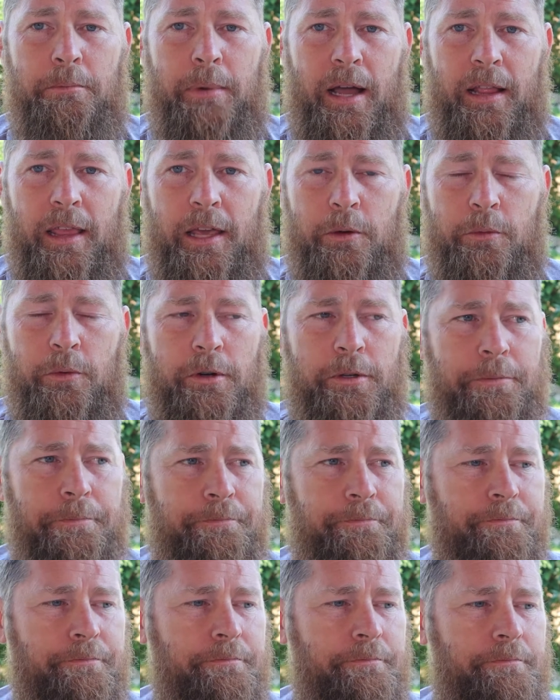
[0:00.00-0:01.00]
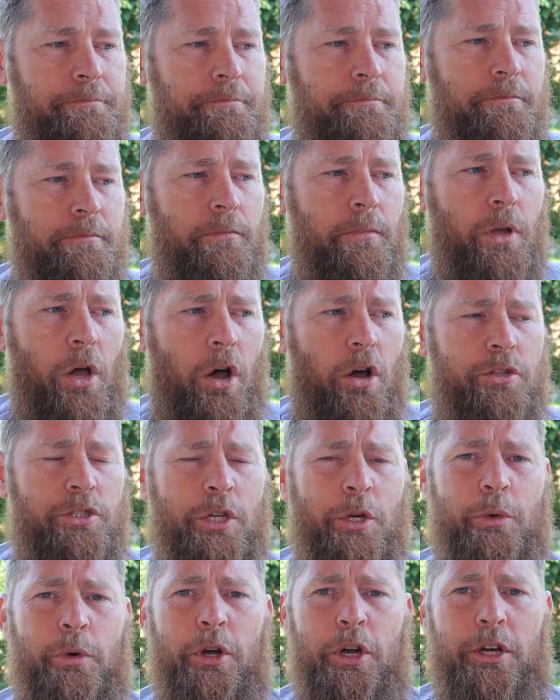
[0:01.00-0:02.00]
bilingual.
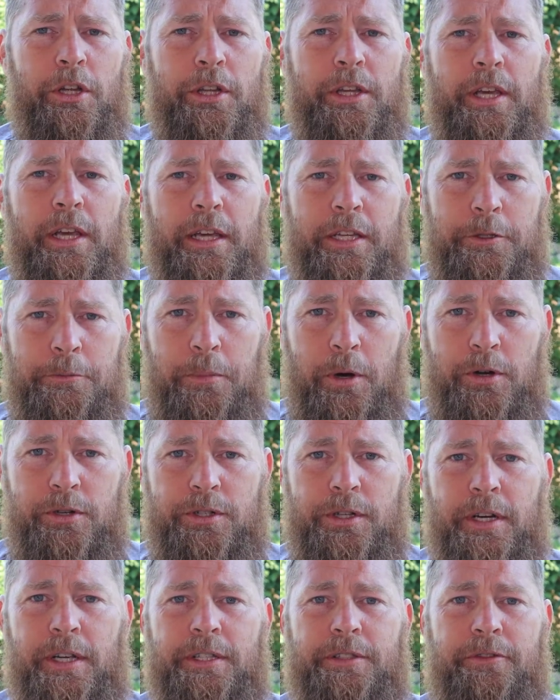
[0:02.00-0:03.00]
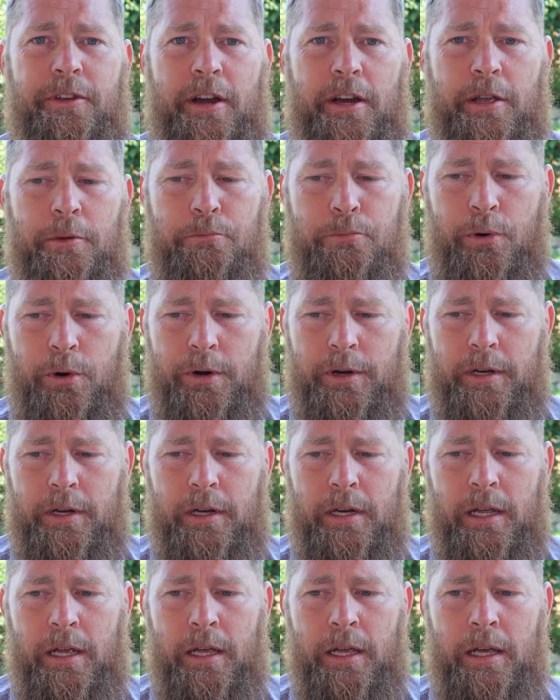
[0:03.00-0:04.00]
Also, early exposure is very important.
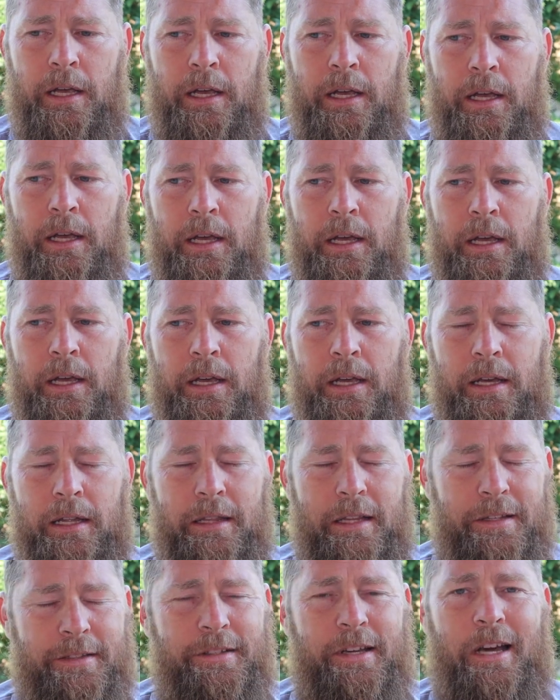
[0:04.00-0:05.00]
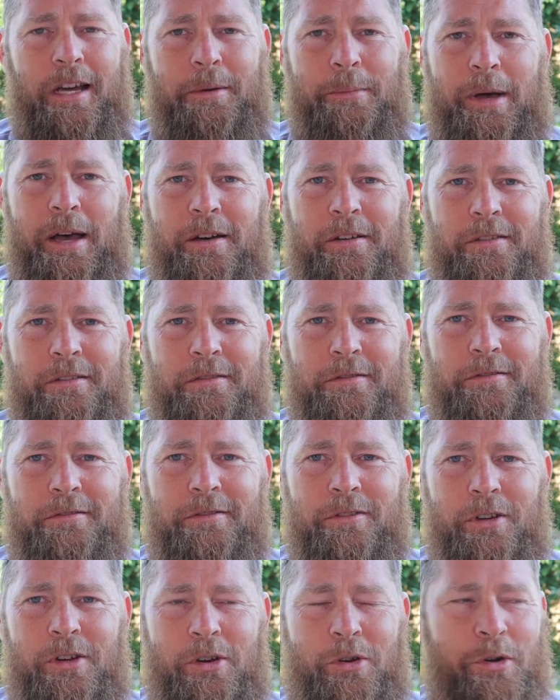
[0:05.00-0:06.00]
Let's talk about
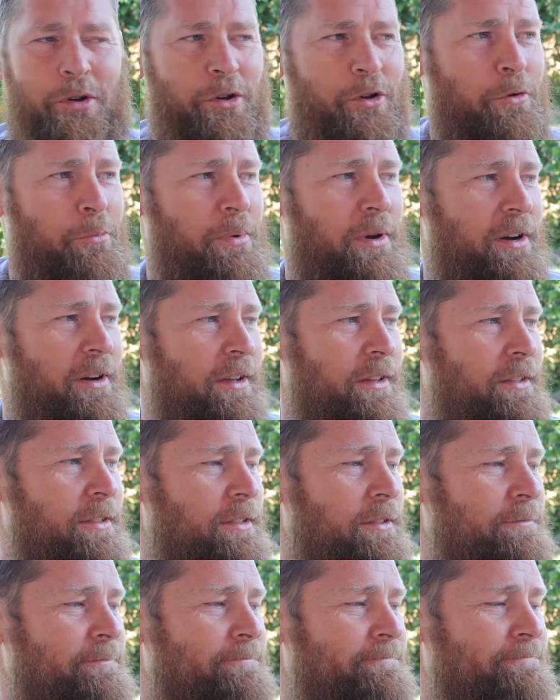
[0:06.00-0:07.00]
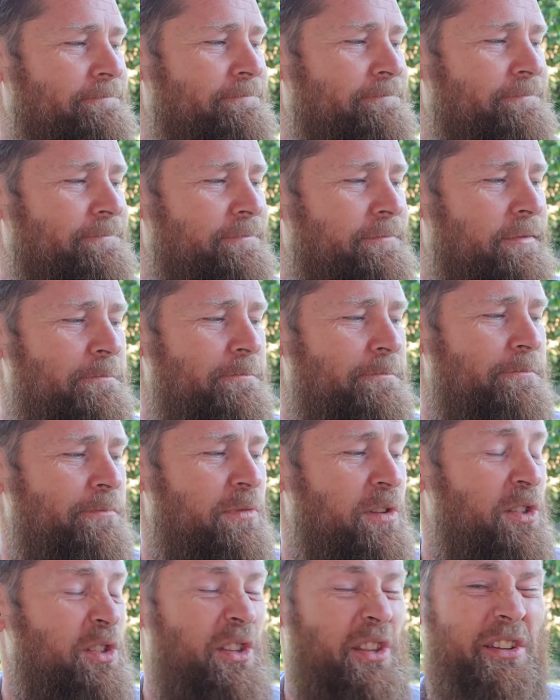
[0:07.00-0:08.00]
critical periods.
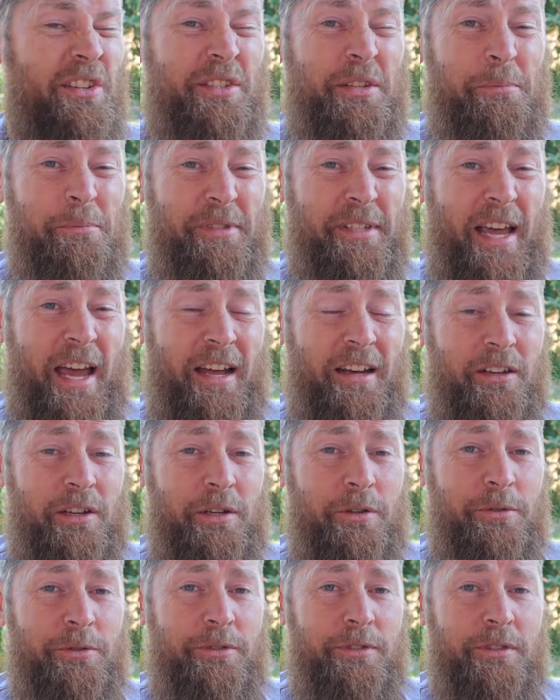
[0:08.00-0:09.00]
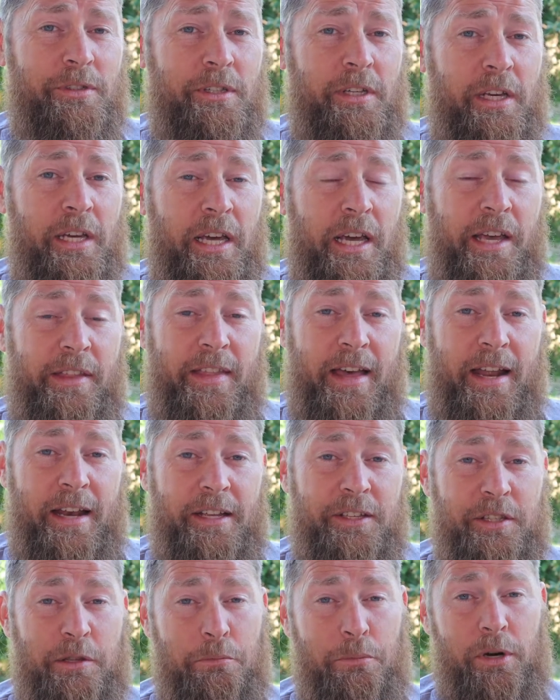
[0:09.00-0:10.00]
So there's some sad news, and that
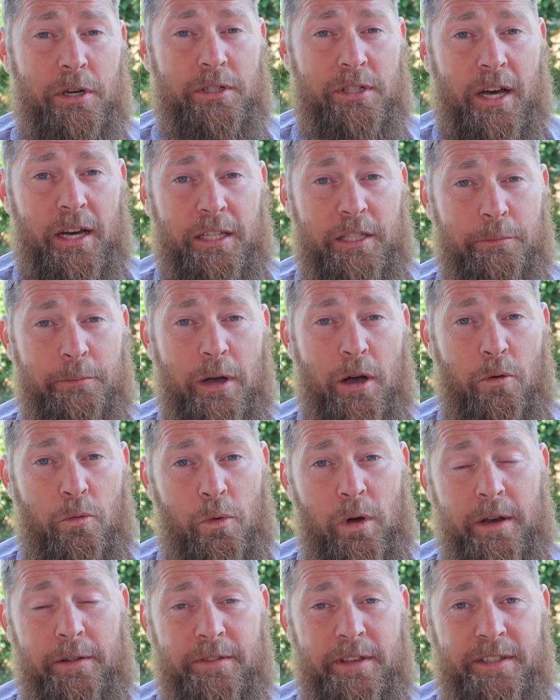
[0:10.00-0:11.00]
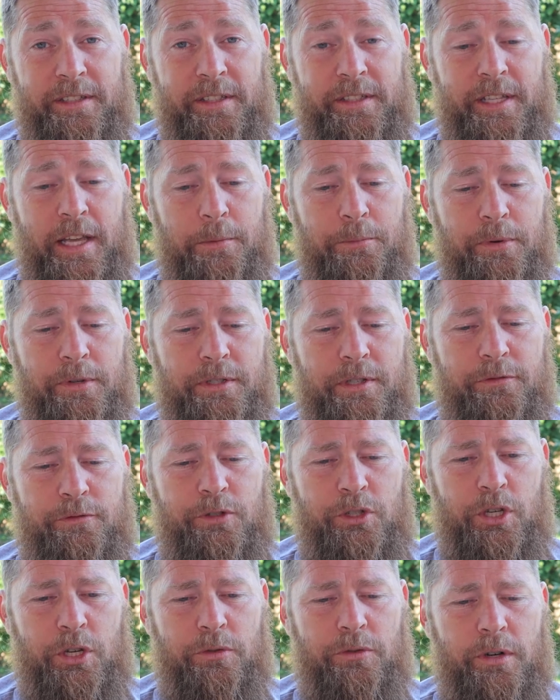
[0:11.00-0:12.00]
is the book talks about one of these examples
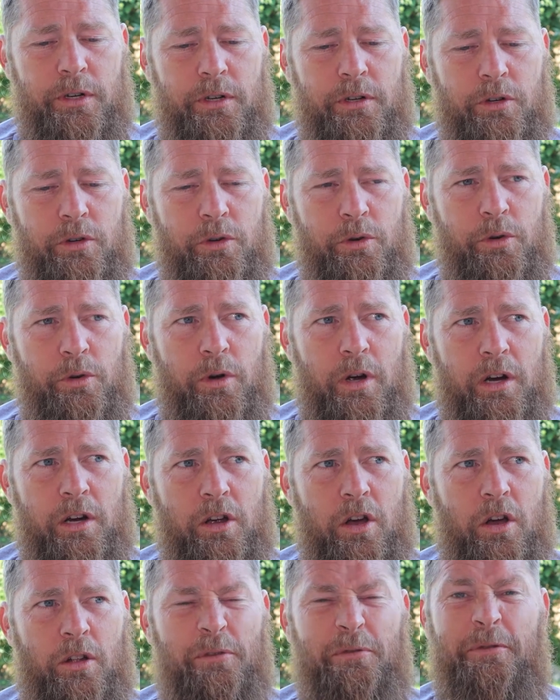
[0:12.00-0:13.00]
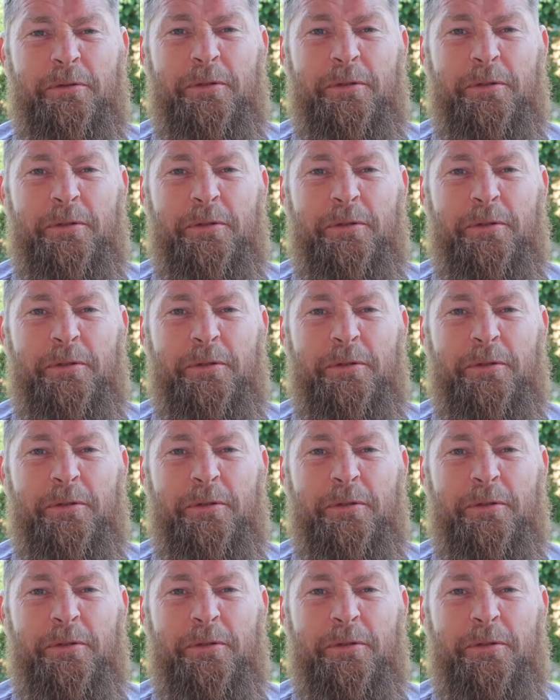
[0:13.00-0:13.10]
of children who are called